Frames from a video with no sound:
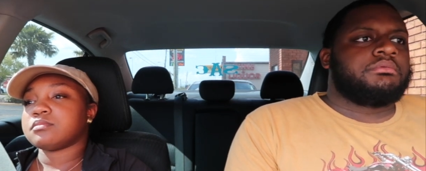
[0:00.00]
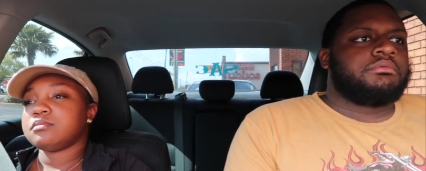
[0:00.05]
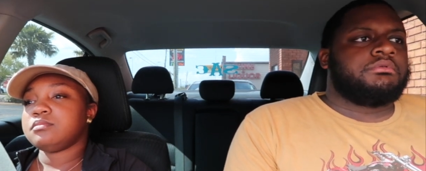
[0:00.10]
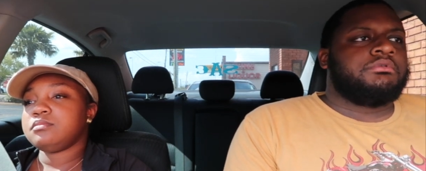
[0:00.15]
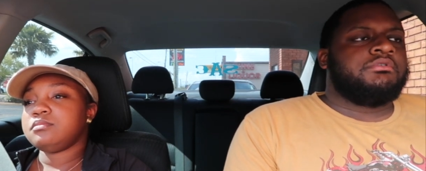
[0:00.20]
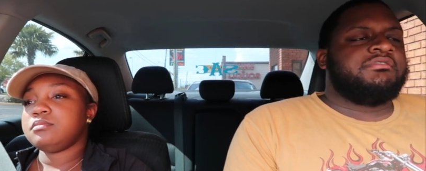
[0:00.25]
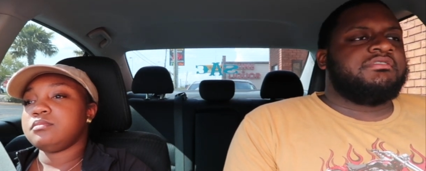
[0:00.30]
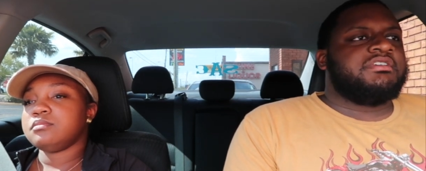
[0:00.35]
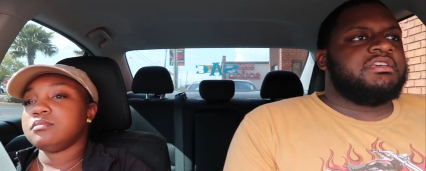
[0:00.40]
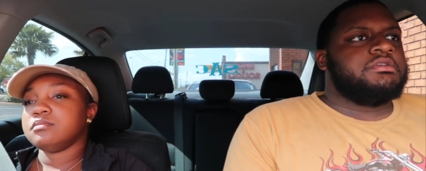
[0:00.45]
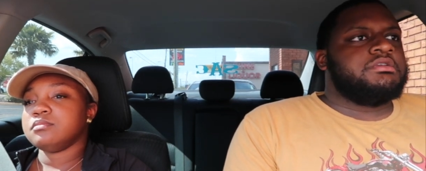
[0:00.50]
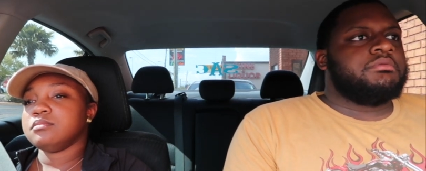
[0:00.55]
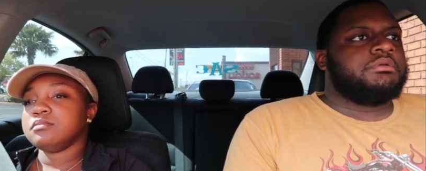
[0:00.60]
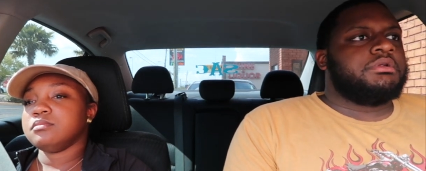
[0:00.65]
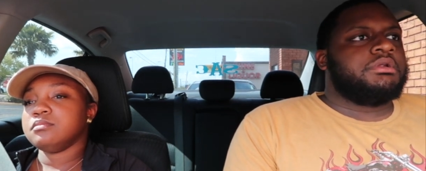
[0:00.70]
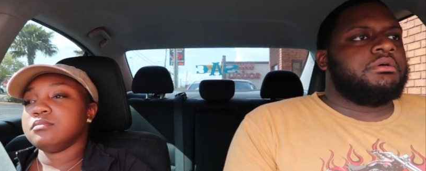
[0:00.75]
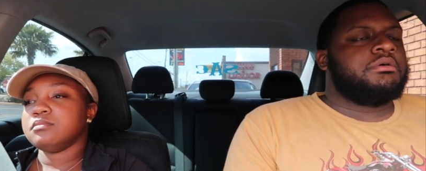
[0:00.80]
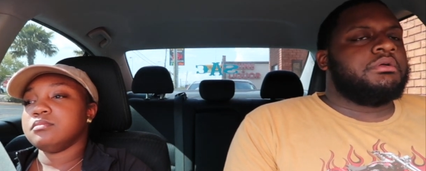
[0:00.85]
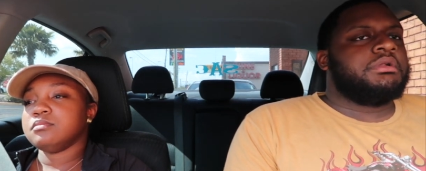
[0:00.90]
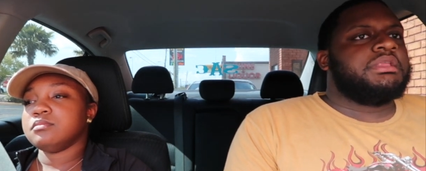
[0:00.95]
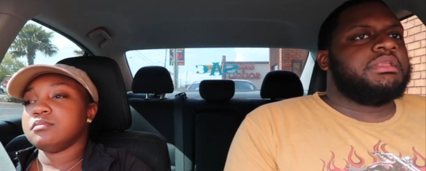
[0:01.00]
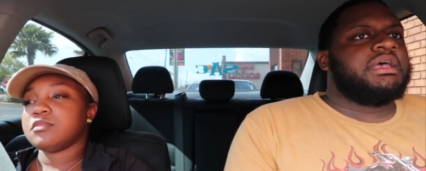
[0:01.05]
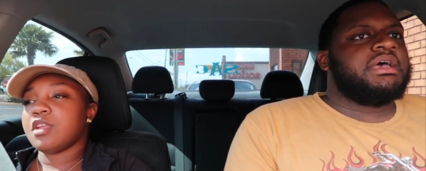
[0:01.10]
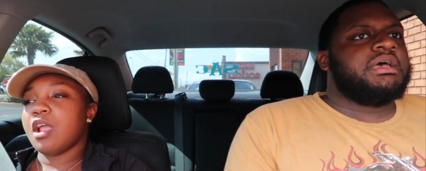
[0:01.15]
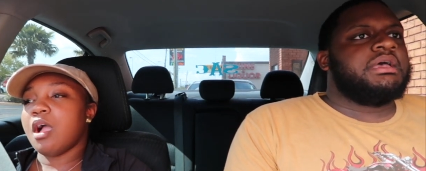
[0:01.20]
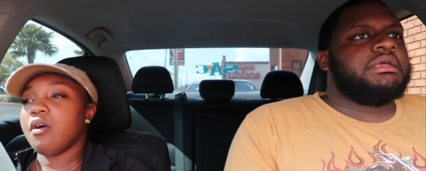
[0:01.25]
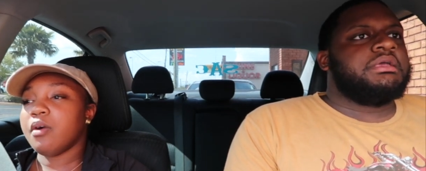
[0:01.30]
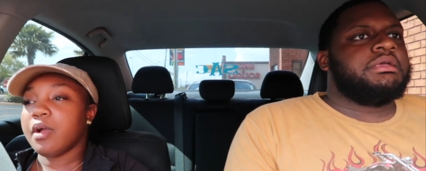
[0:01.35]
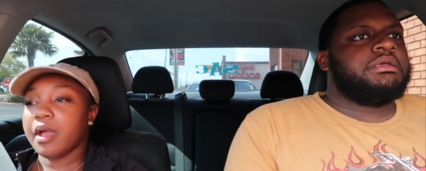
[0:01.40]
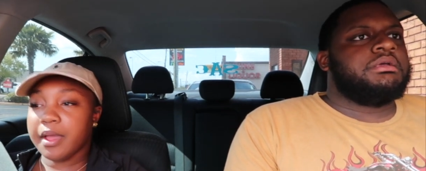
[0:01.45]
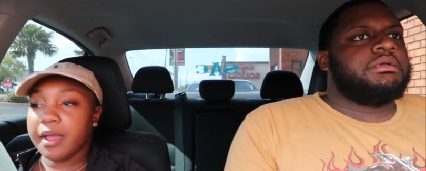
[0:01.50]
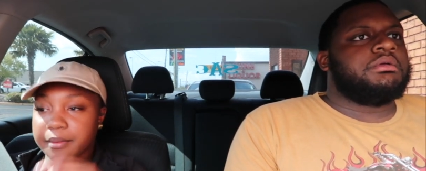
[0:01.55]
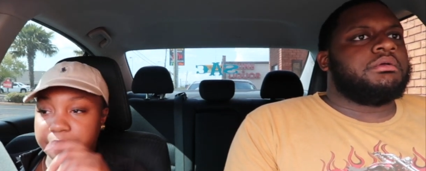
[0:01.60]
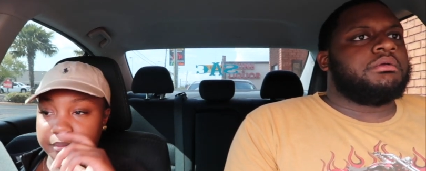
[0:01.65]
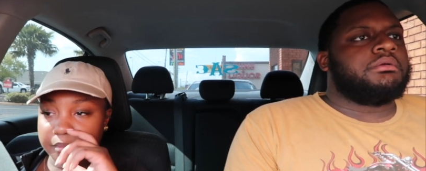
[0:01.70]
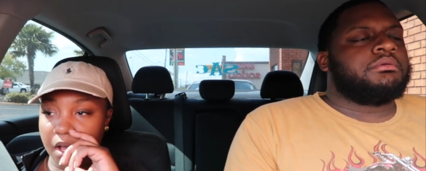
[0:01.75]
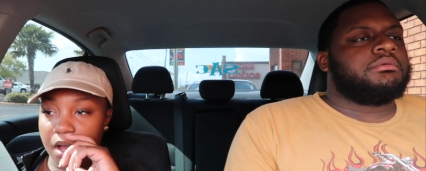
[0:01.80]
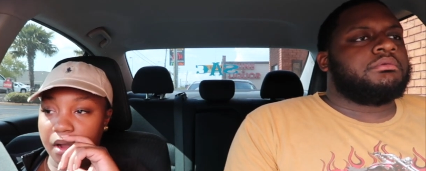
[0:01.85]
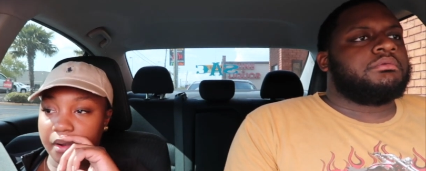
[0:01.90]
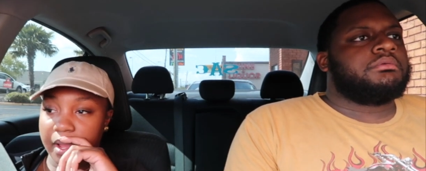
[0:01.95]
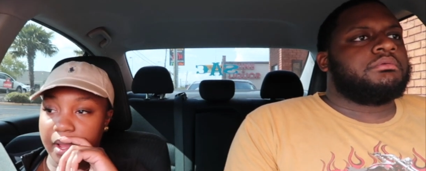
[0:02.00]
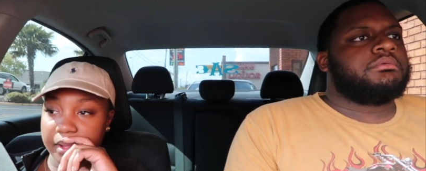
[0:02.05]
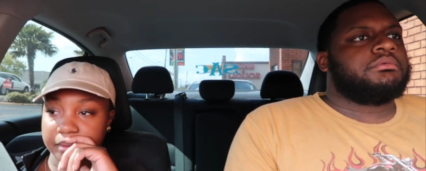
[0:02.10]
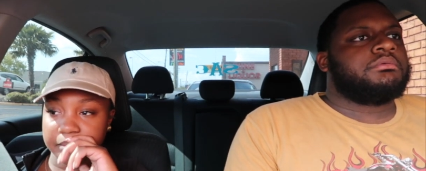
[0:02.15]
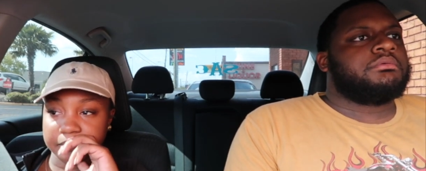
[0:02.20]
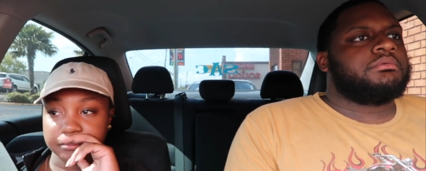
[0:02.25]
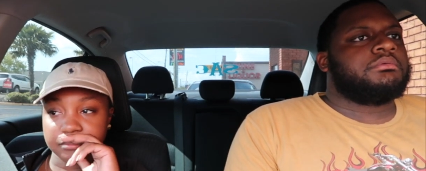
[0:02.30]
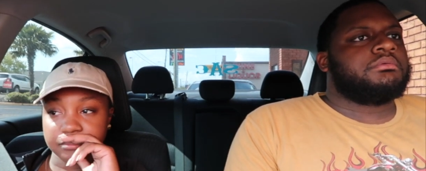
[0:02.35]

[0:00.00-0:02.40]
Speaker 1: You said you wasn't going to die. Okay, okay.